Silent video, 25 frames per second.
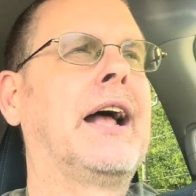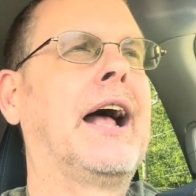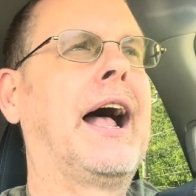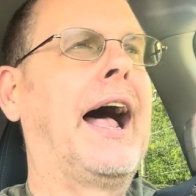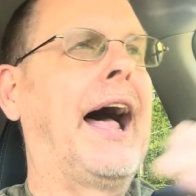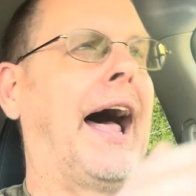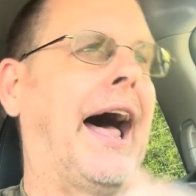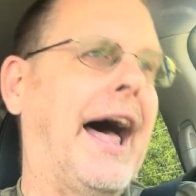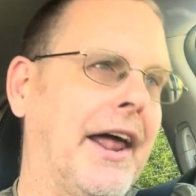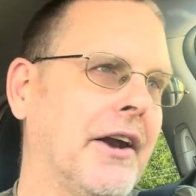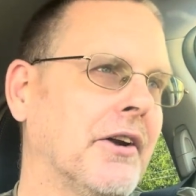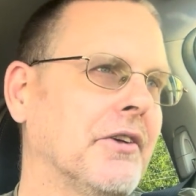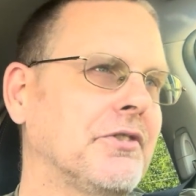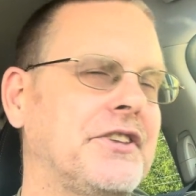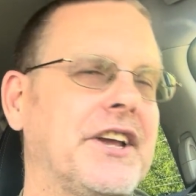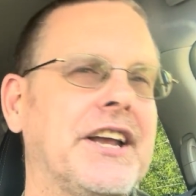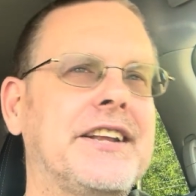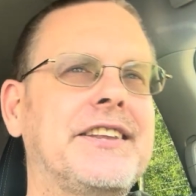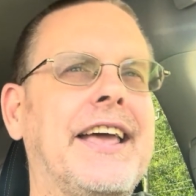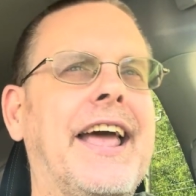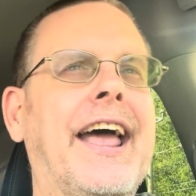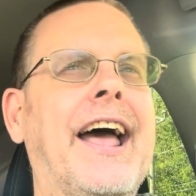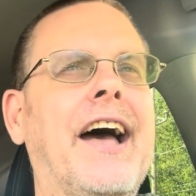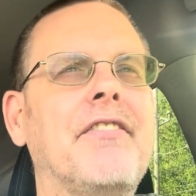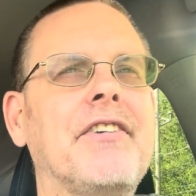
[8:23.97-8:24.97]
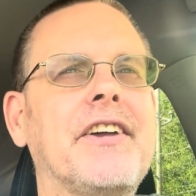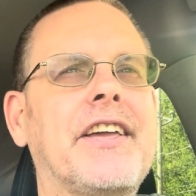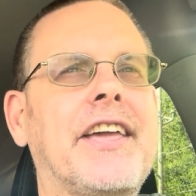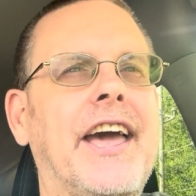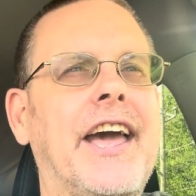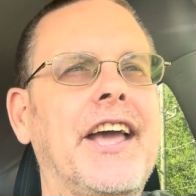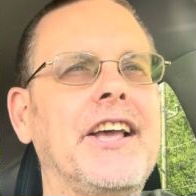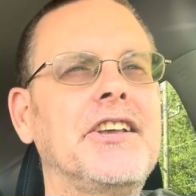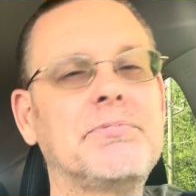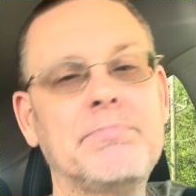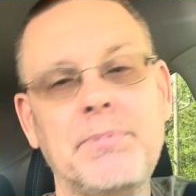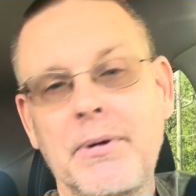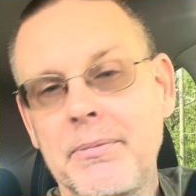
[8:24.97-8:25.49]
I don't think they have a
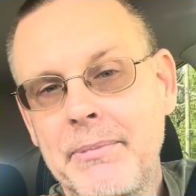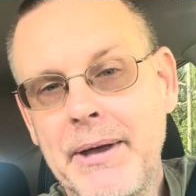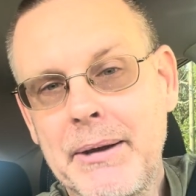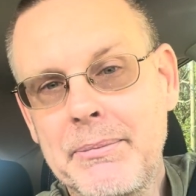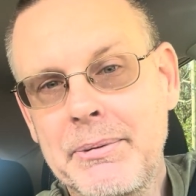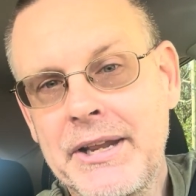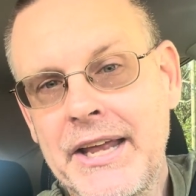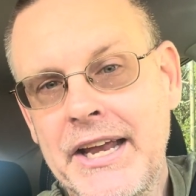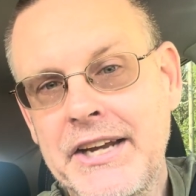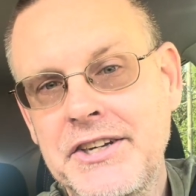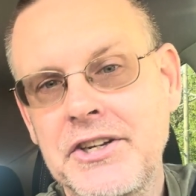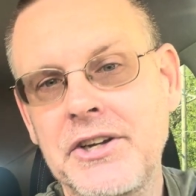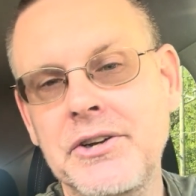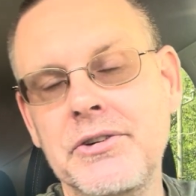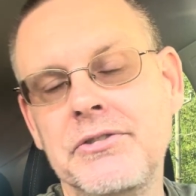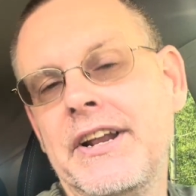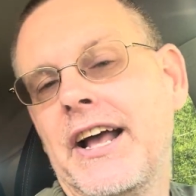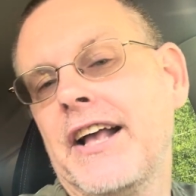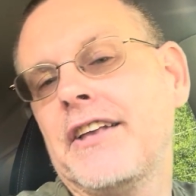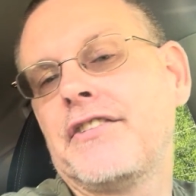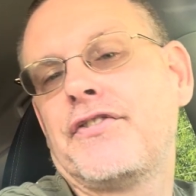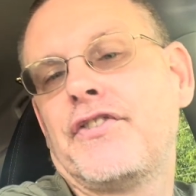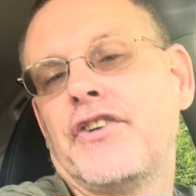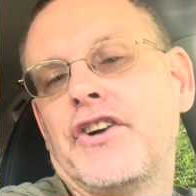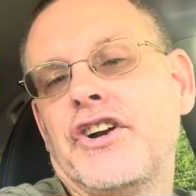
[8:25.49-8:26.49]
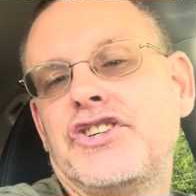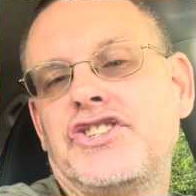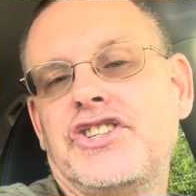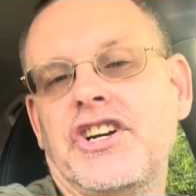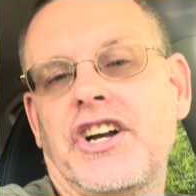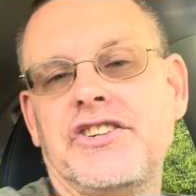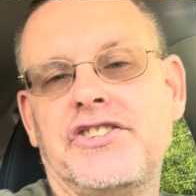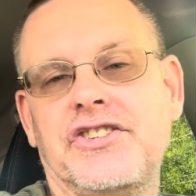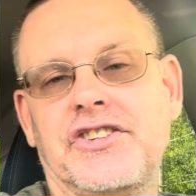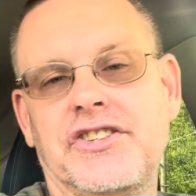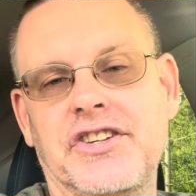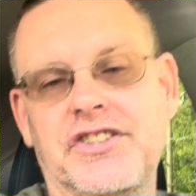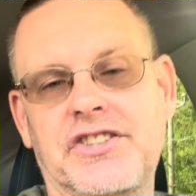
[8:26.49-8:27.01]
case, but maybe they do. That's for a
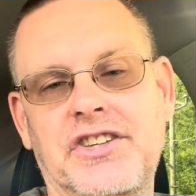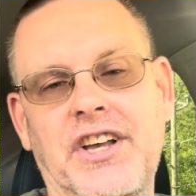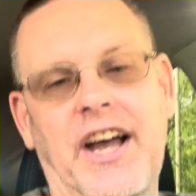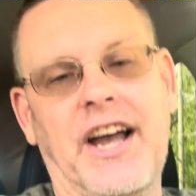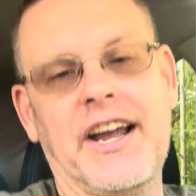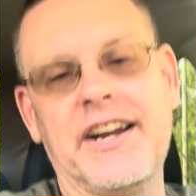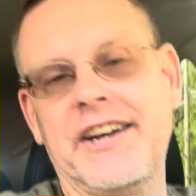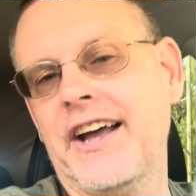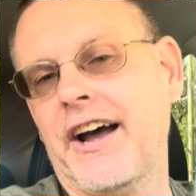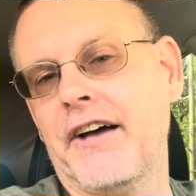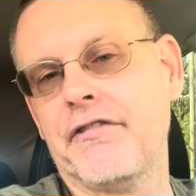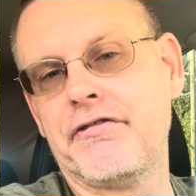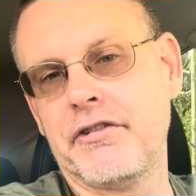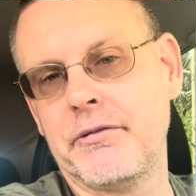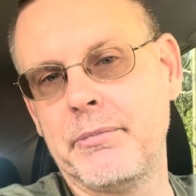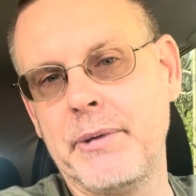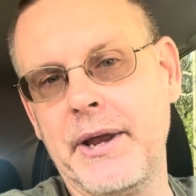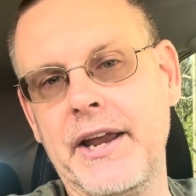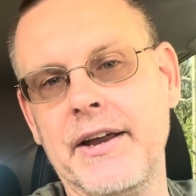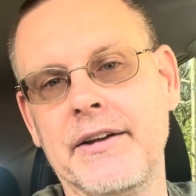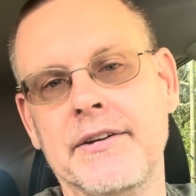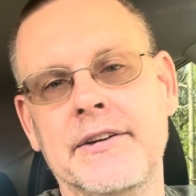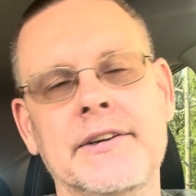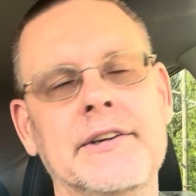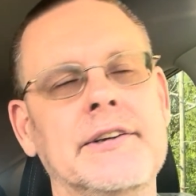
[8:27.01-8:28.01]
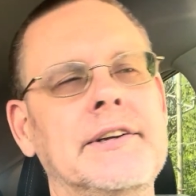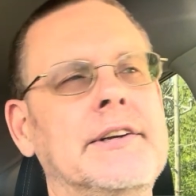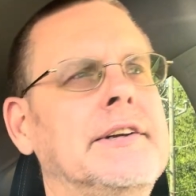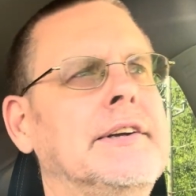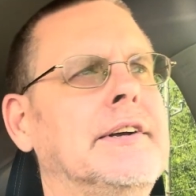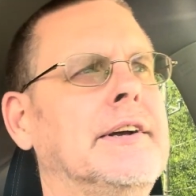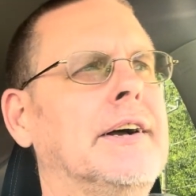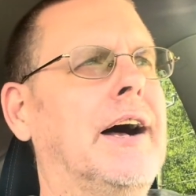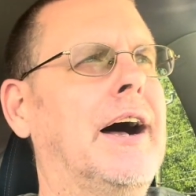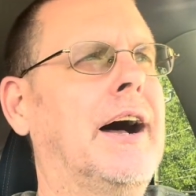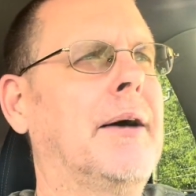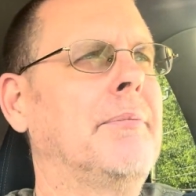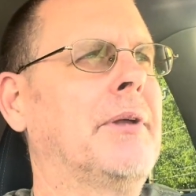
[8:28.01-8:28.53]
judge to decide, not for me.
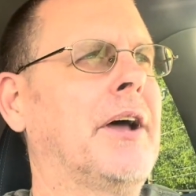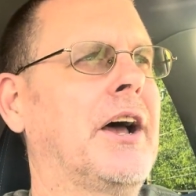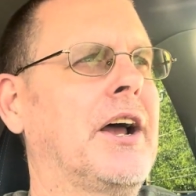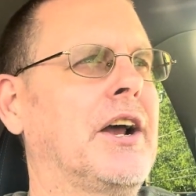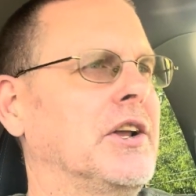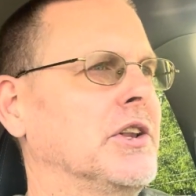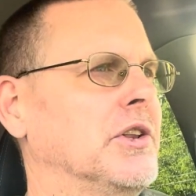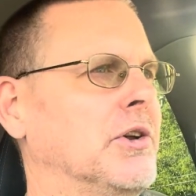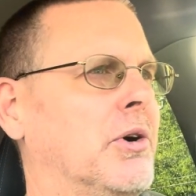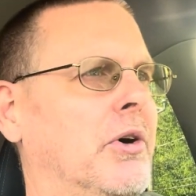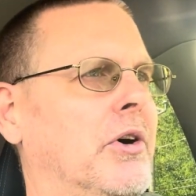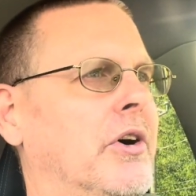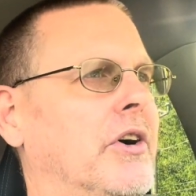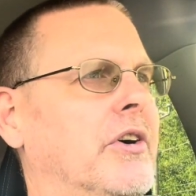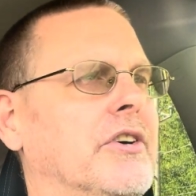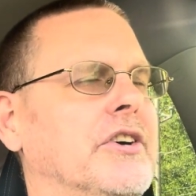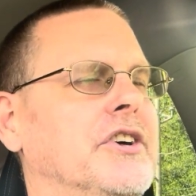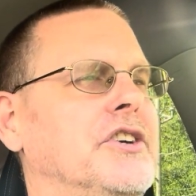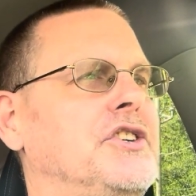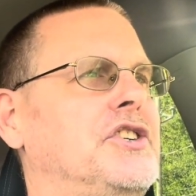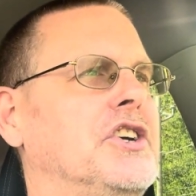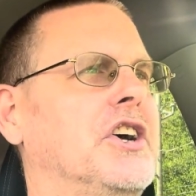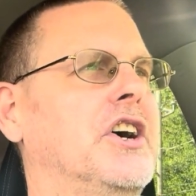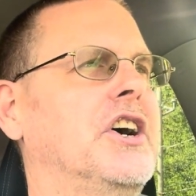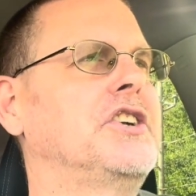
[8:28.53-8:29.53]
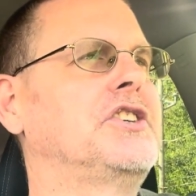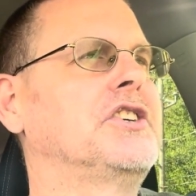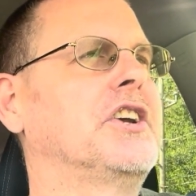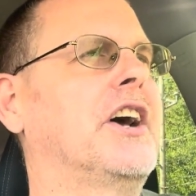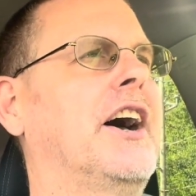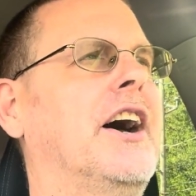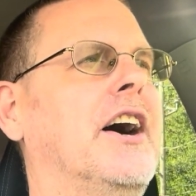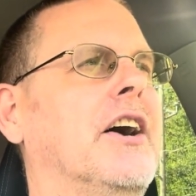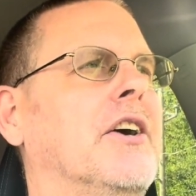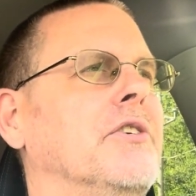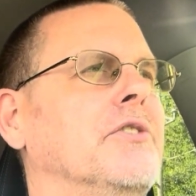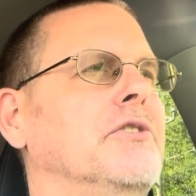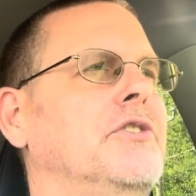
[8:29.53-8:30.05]
I'm not a lawyer or a judge, and
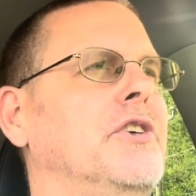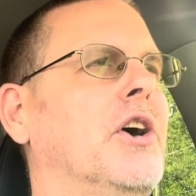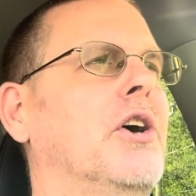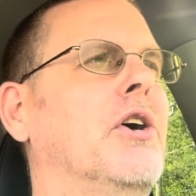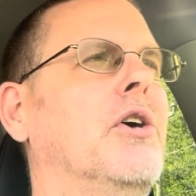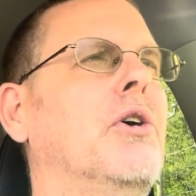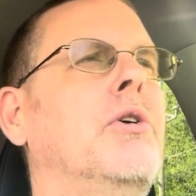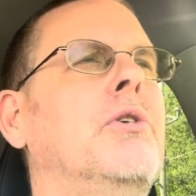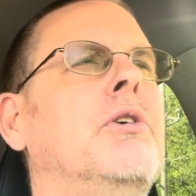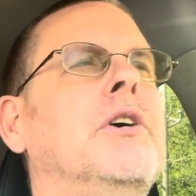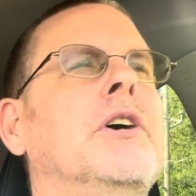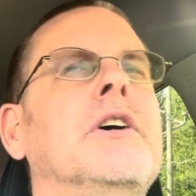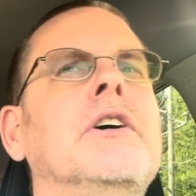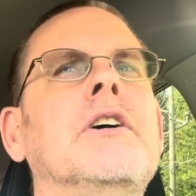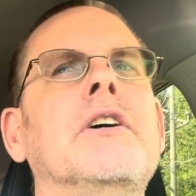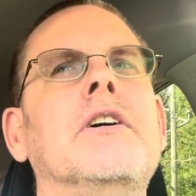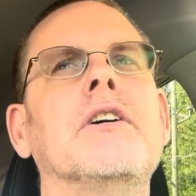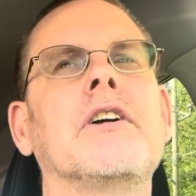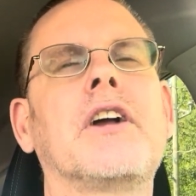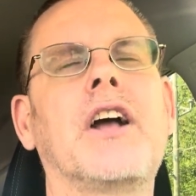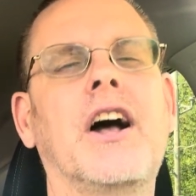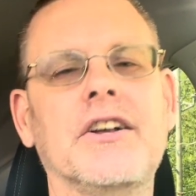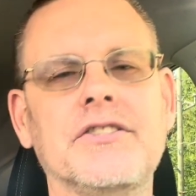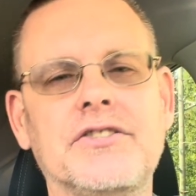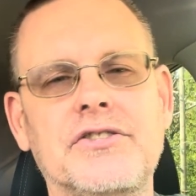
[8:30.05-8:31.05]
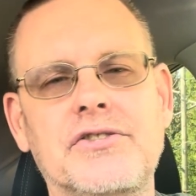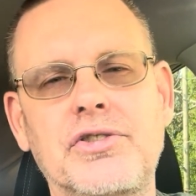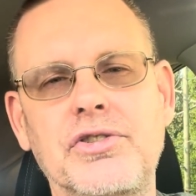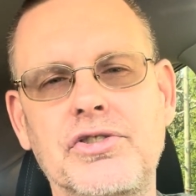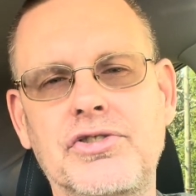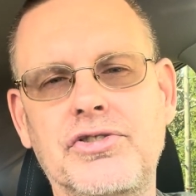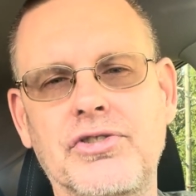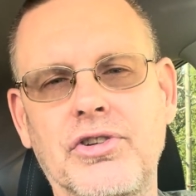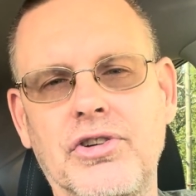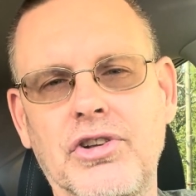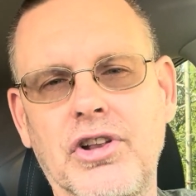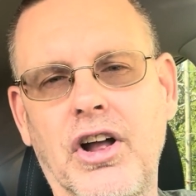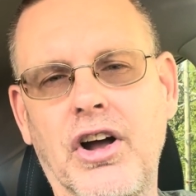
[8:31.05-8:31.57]
I don't know
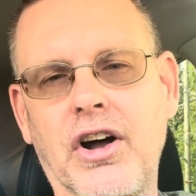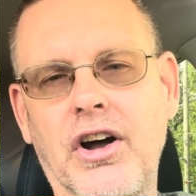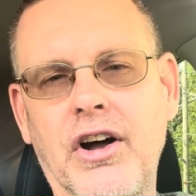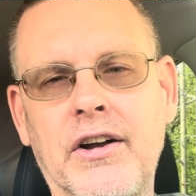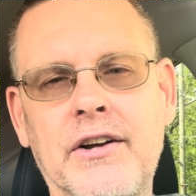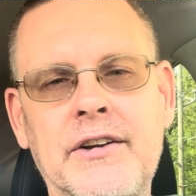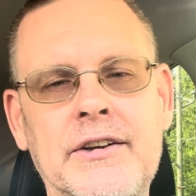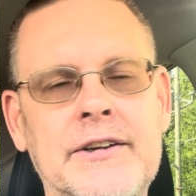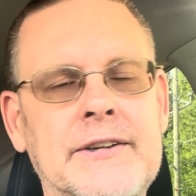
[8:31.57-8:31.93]
constitutional law.